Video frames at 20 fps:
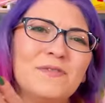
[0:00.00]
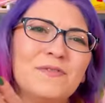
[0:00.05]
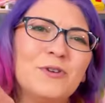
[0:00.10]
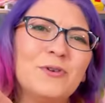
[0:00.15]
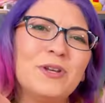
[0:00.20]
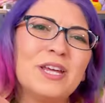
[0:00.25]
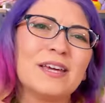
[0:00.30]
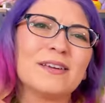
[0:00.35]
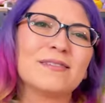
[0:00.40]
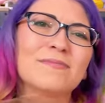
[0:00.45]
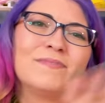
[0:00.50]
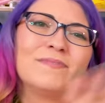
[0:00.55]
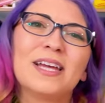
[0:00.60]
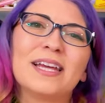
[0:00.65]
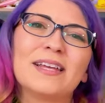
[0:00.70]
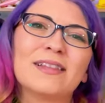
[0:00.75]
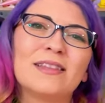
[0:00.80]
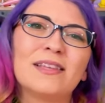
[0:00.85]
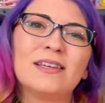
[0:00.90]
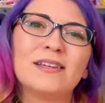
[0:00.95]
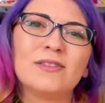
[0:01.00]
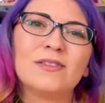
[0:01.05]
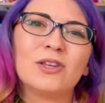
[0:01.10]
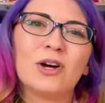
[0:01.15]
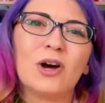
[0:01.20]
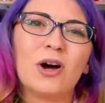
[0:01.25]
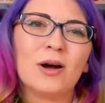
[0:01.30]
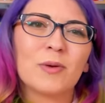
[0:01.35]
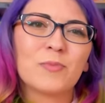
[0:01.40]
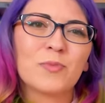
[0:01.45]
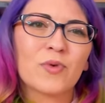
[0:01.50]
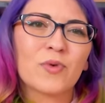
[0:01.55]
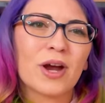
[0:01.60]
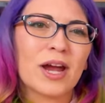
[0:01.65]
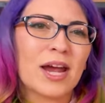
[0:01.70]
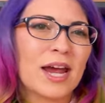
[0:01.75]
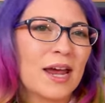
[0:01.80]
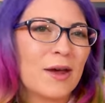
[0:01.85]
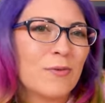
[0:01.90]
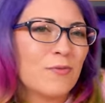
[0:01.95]
of unique, like the
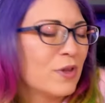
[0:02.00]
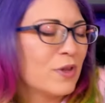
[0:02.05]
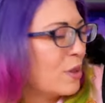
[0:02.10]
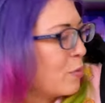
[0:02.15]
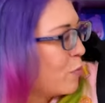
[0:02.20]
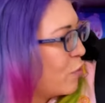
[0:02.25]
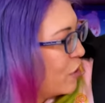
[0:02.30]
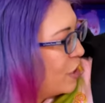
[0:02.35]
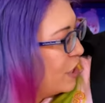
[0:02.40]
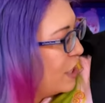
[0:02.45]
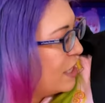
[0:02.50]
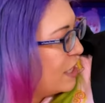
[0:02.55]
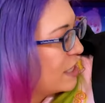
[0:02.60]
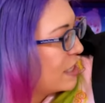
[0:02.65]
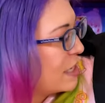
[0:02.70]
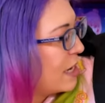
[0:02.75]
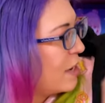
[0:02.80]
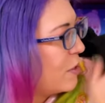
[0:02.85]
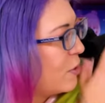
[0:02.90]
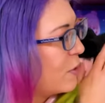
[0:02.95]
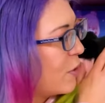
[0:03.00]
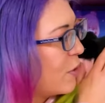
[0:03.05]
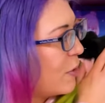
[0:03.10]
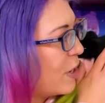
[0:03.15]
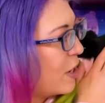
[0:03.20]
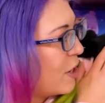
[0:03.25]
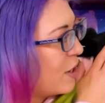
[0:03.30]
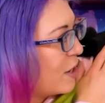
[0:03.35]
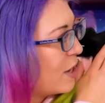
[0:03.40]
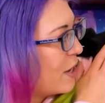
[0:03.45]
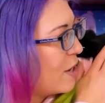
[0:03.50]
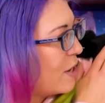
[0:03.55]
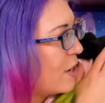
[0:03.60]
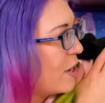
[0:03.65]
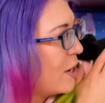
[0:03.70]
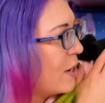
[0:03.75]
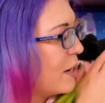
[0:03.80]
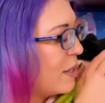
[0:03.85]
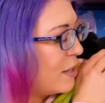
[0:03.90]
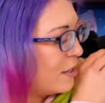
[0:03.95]
ombre with the printing style going on
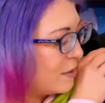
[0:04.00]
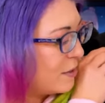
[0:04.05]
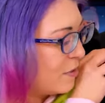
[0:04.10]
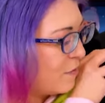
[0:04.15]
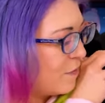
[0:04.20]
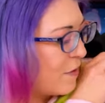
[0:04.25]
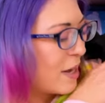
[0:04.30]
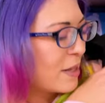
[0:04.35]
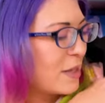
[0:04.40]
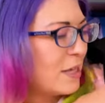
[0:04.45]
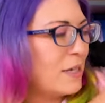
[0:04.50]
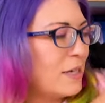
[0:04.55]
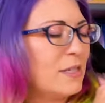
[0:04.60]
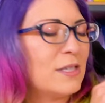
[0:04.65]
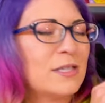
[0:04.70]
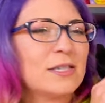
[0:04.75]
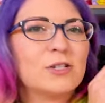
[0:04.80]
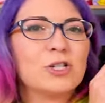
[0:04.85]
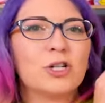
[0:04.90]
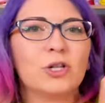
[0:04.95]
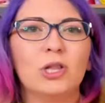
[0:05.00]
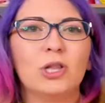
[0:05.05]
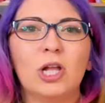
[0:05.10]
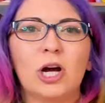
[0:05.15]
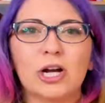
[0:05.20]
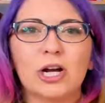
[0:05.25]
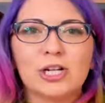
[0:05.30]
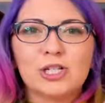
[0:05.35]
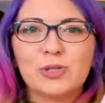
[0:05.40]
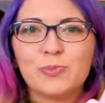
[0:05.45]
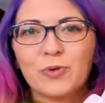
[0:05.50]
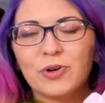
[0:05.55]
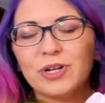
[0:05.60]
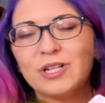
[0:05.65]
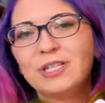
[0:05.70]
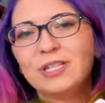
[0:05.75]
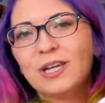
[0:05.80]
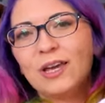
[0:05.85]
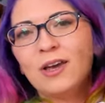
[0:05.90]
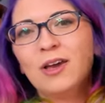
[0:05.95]
here and the fact that it's such a large
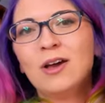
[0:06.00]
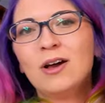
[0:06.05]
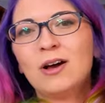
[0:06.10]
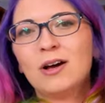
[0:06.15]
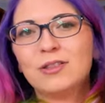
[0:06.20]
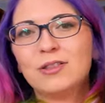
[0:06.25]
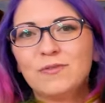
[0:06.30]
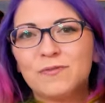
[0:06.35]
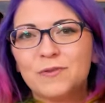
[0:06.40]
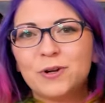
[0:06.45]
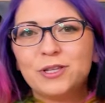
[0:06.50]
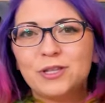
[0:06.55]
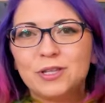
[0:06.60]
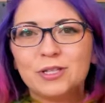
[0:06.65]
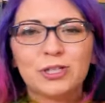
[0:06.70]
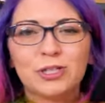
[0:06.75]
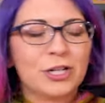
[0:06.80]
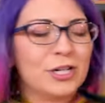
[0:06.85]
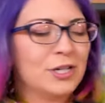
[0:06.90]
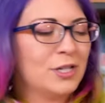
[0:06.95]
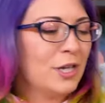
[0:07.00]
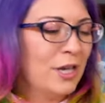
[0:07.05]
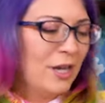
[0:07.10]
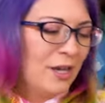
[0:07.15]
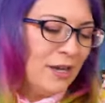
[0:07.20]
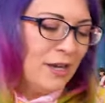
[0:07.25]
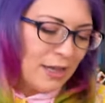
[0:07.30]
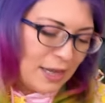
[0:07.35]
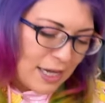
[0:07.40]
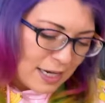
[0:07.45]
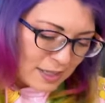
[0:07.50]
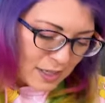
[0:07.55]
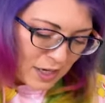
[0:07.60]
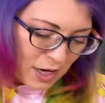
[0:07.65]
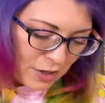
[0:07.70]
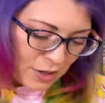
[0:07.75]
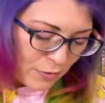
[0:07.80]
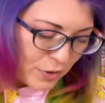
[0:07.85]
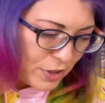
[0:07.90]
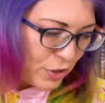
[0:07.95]
print on the front of the shirt, that's
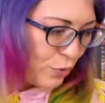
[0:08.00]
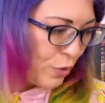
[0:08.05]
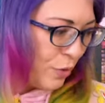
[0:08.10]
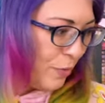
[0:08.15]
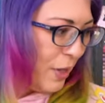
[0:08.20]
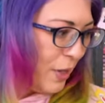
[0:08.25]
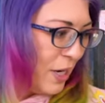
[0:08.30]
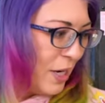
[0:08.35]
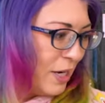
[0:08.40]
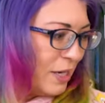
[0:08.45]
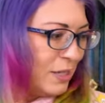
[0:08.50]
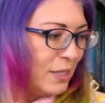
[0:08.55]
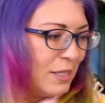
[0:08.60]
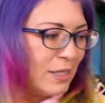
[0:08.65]
kind of what drew me in.